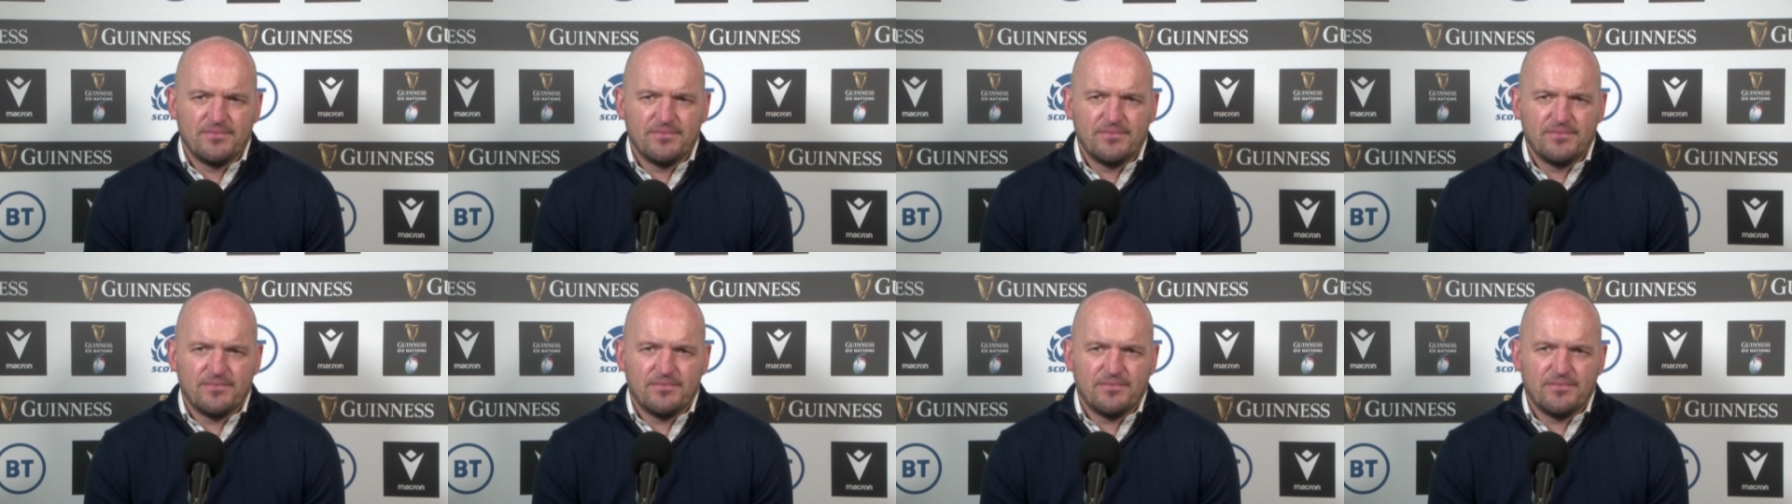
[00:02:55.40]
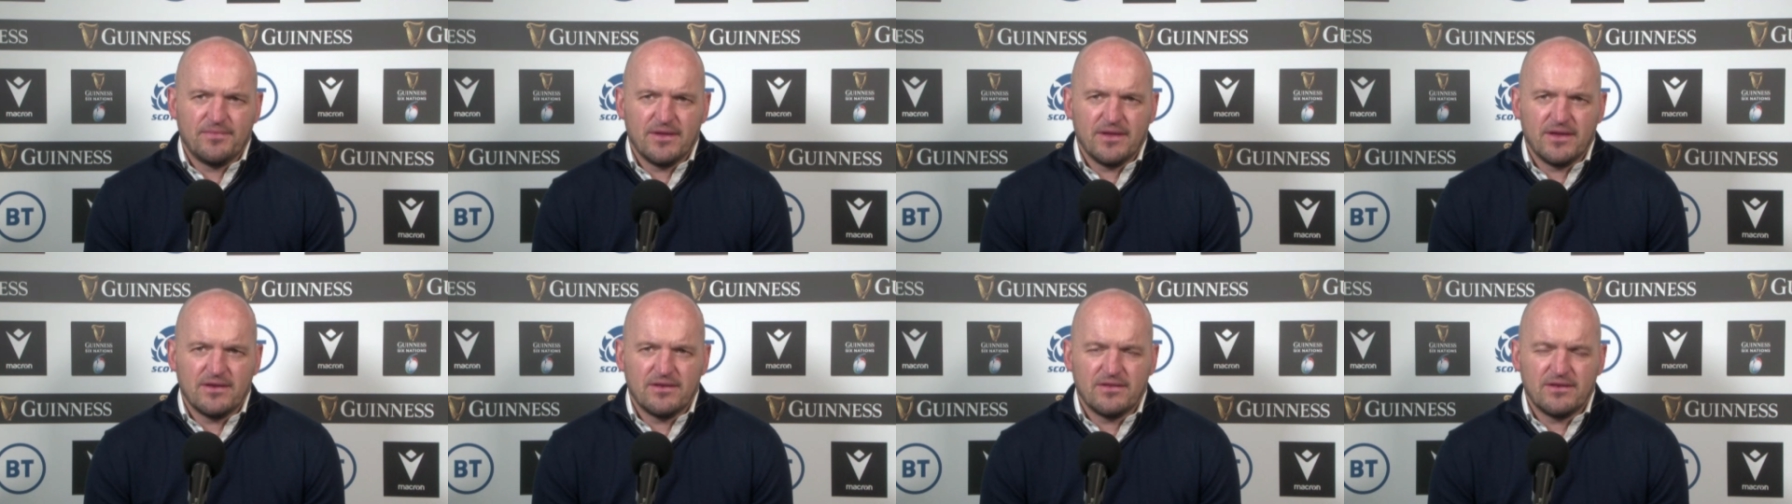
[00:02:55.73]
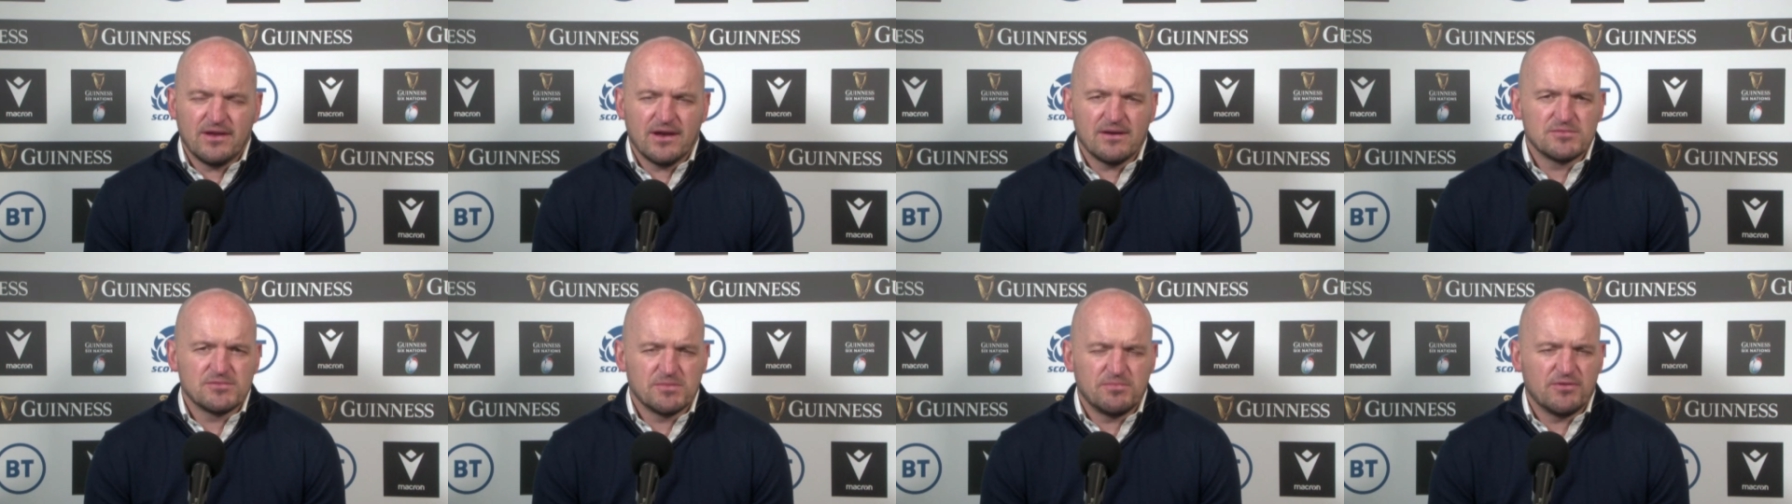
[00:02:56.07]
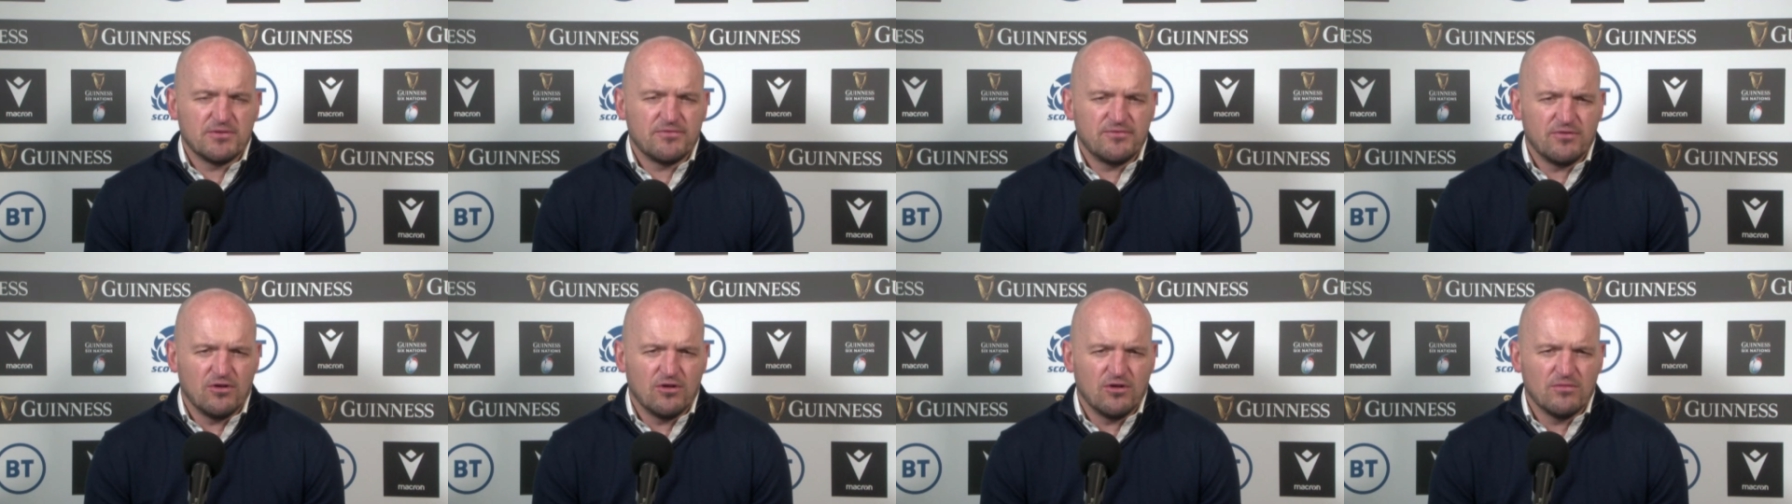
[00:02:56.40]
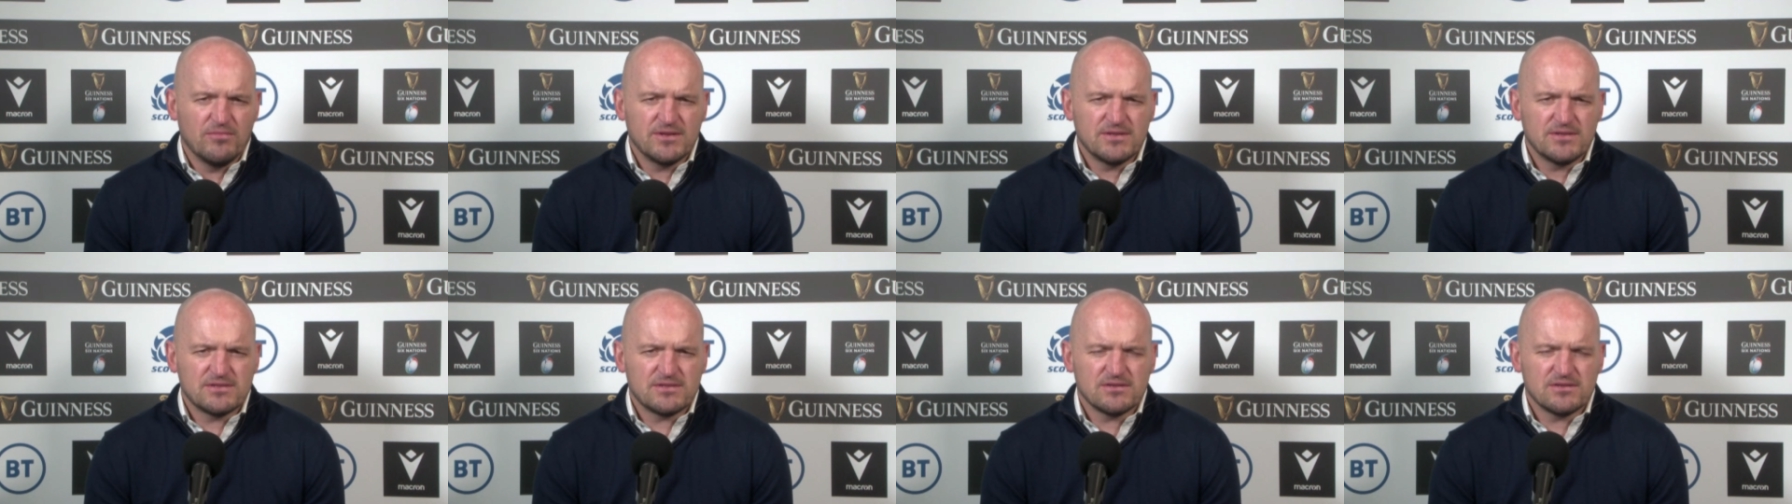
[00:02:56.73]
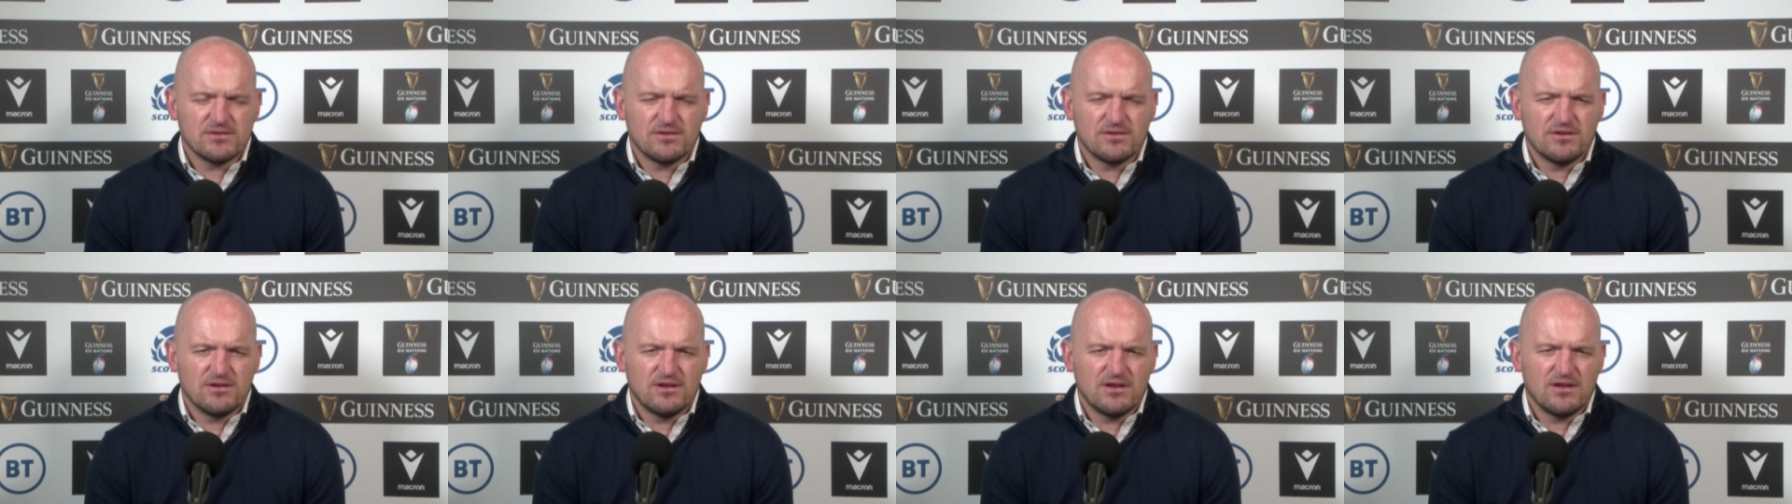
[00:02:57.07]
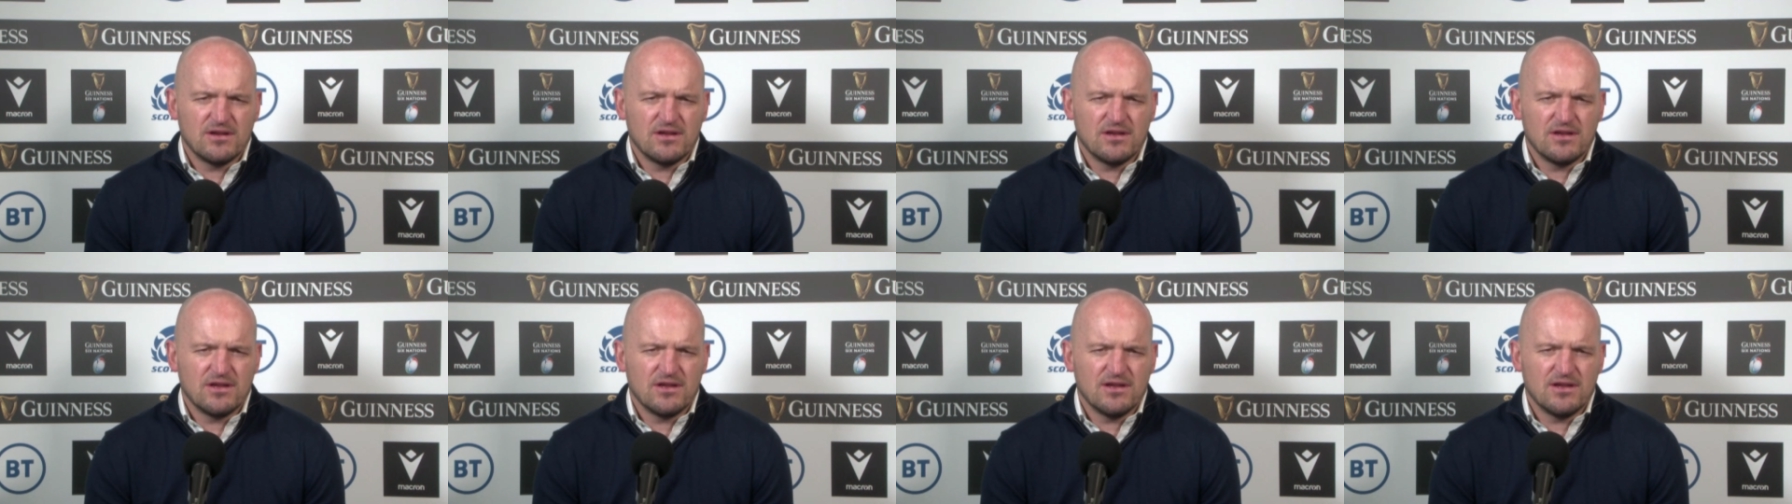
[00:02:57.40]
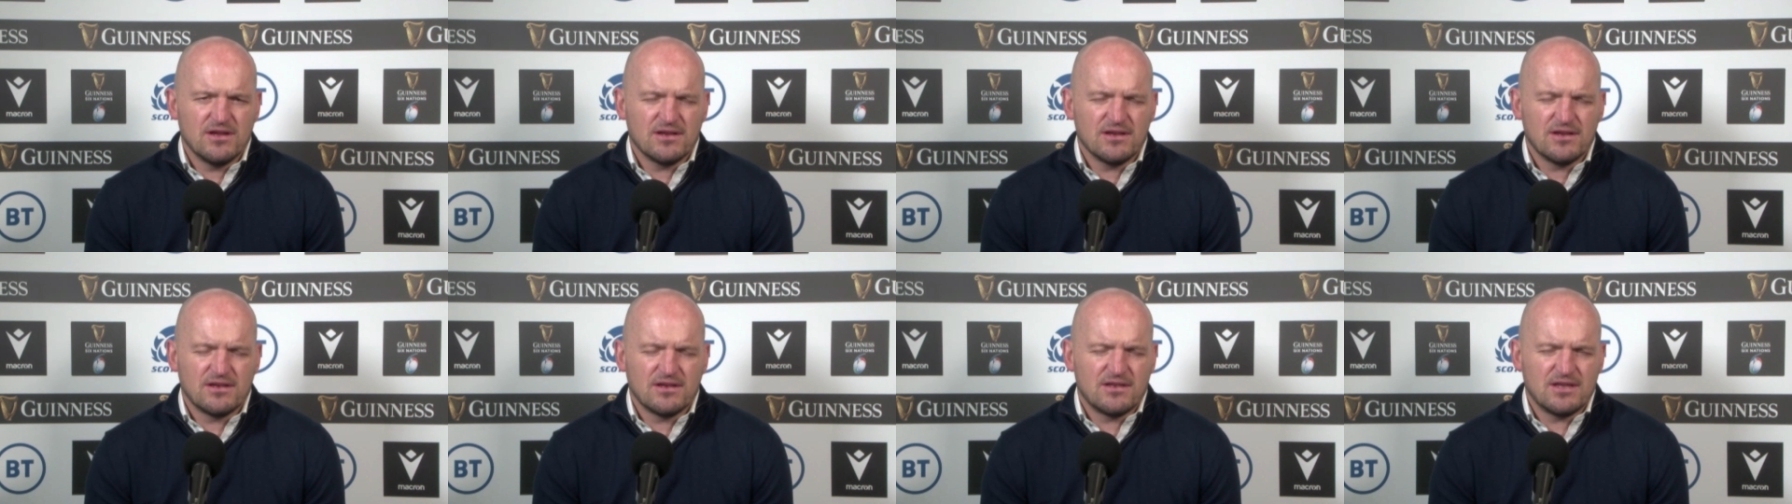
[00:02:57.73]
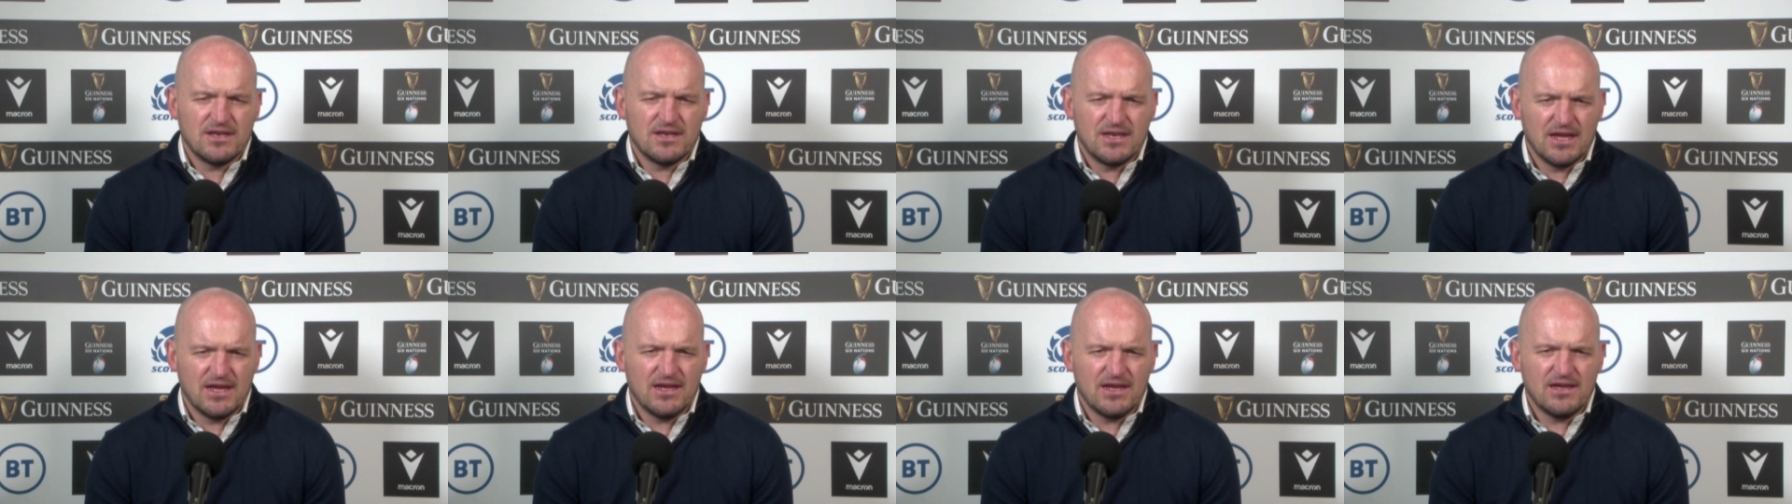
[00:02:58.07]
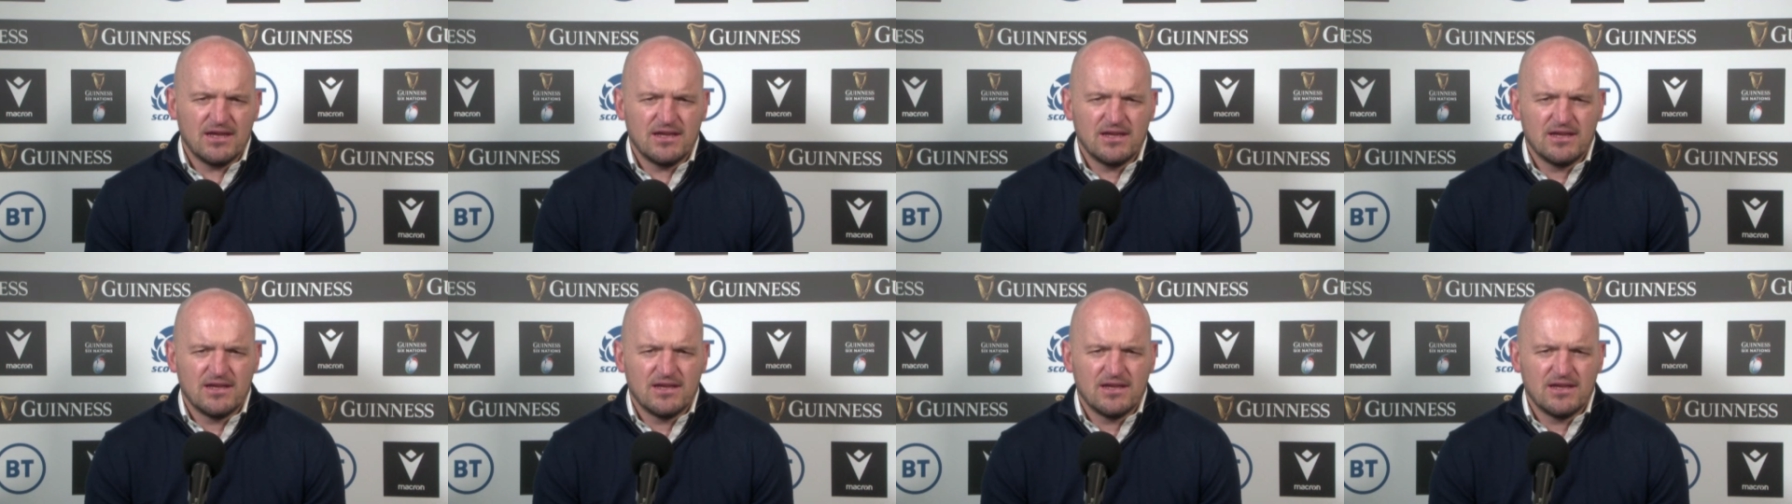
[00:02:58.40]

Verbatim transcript: in terms of performance on uh, today.